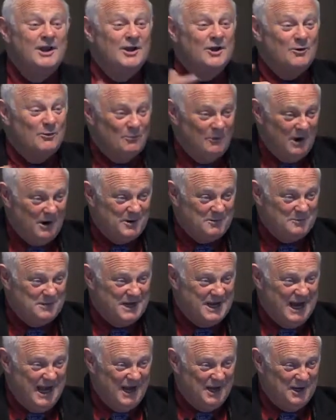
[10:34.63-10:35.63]
Welcome to
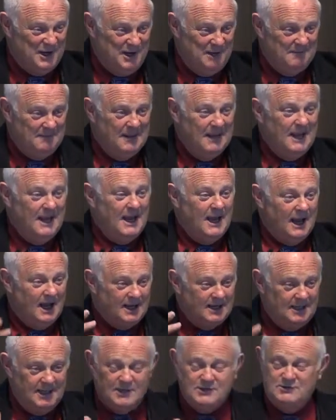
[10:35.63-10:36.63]
Canada.
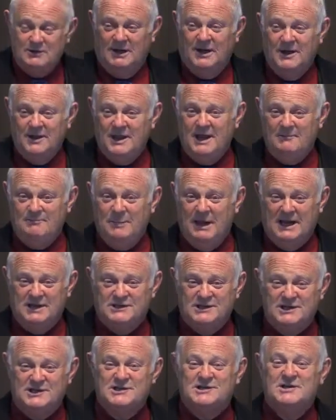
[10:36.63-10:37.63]
And literally on that
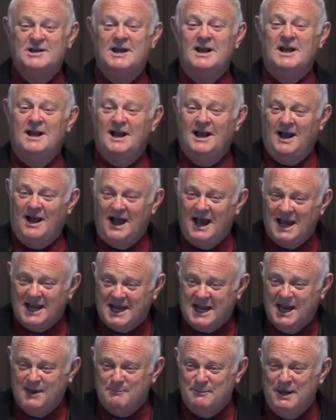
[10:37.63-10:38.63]
basis, I
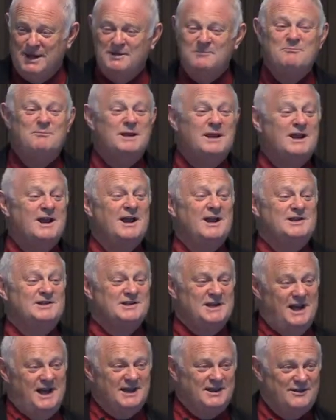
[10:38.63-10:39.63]
came in because
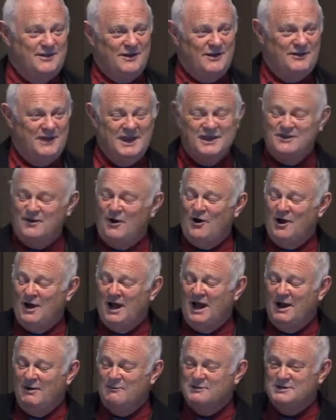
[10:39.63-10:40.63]
I thought, they thought
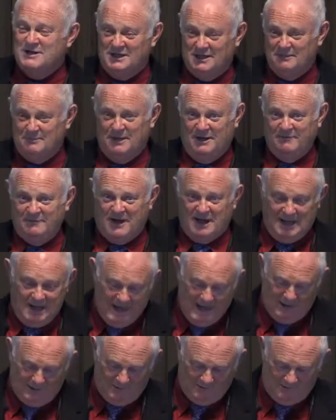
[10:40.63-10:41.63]
I was a little bit of a
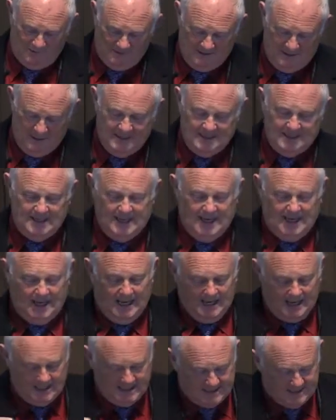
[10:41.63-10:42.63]
clown.
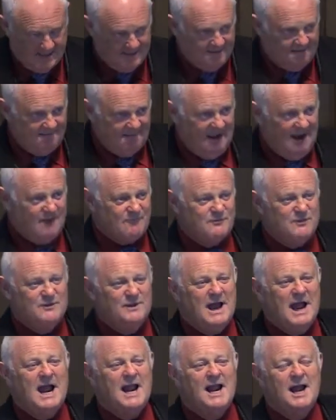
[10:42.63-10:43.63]
And after
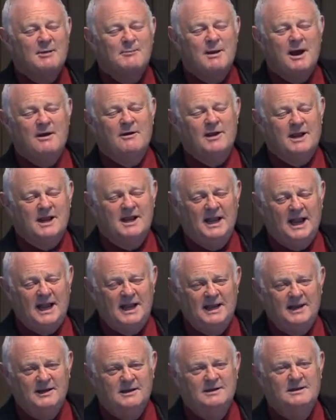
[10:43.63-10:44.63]
that, I married a
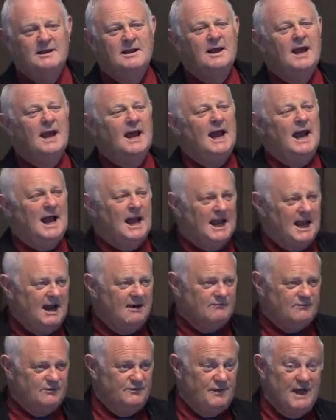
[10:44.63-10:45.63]
Canadian and
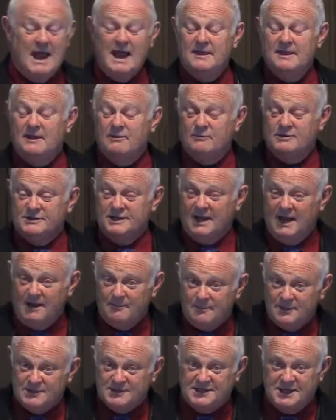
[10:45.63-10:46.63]
after that, there was an
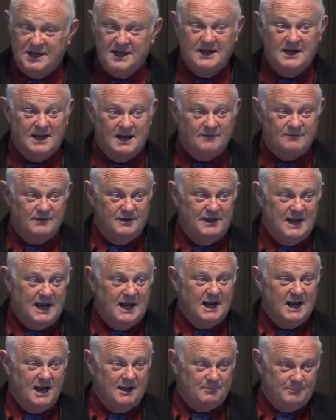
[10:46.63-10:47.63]
amnesty. And after that,
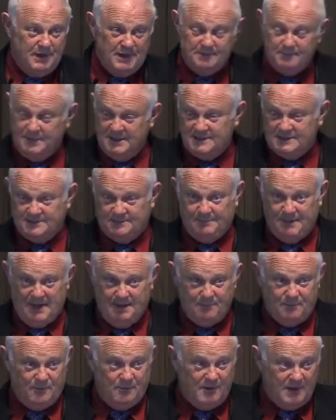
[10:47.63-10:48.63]
I got a pink piece of
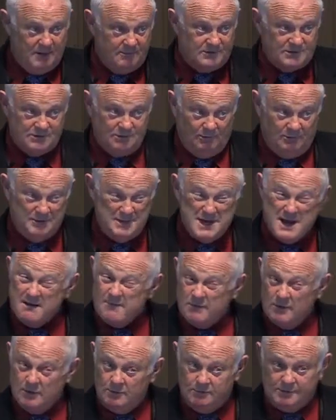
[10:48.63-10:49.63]
paper, and I was told,
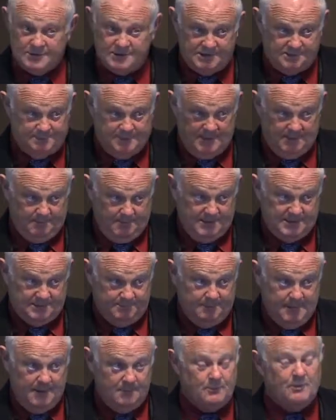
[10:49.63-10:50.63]
never lose this pink piece
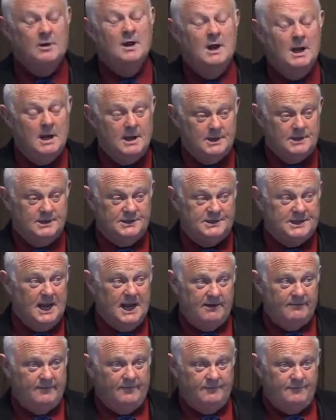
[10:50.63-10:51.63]
of paper. To this day,
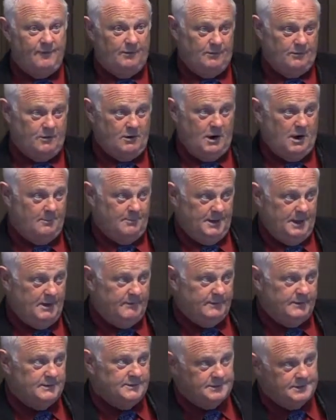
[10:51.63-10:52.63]
I have a photocopy
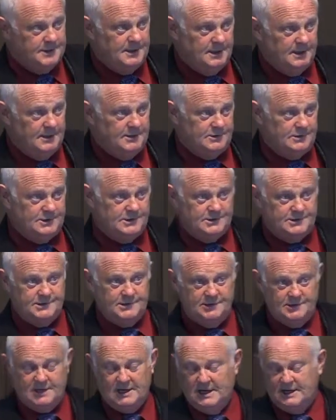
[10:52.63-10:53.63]
of it, uh, just
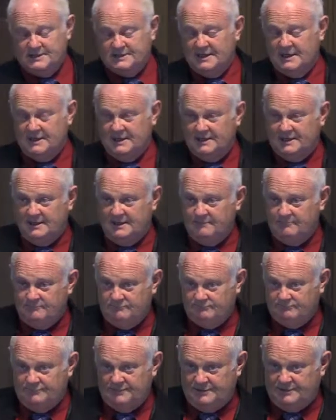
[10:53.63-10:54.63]
in case anything
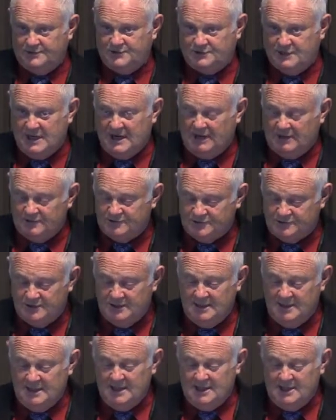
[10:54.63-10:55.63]
is challenged.
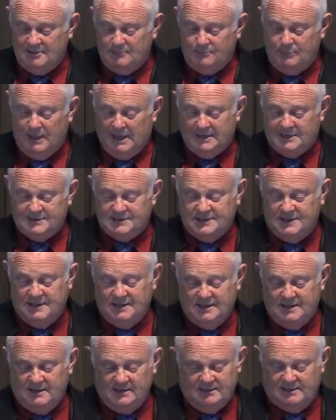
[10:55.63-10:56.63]
But uh,
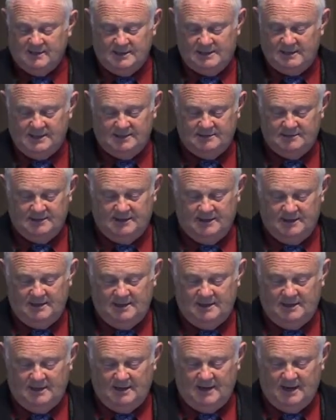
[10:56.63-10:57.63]
uh,
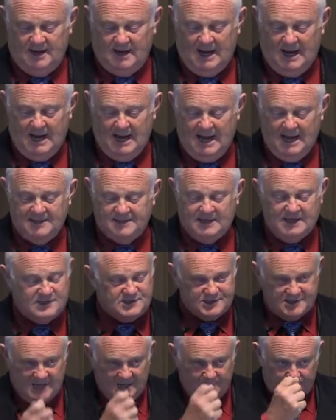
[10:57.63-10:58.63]
I, I, had that
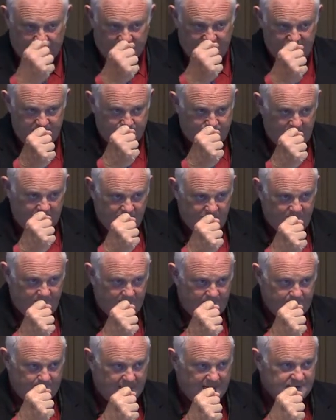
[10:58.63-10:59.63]
stapled in my
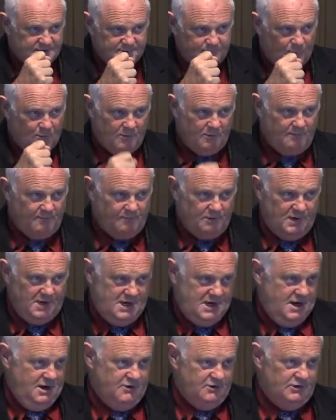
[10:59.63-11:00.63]
European passport for
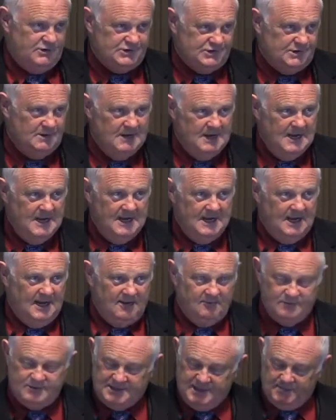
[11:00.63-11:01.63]
years. And
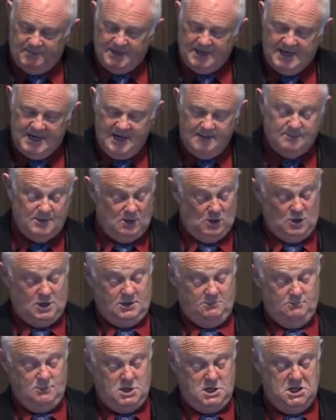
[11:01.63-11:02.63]
every time I came, they looked
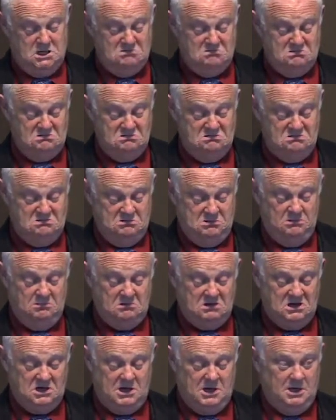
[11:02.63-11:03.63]
at me, and, oh,
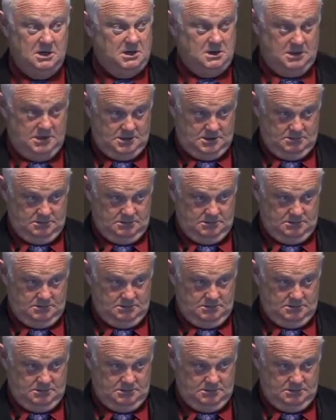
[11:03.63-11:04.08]
okay,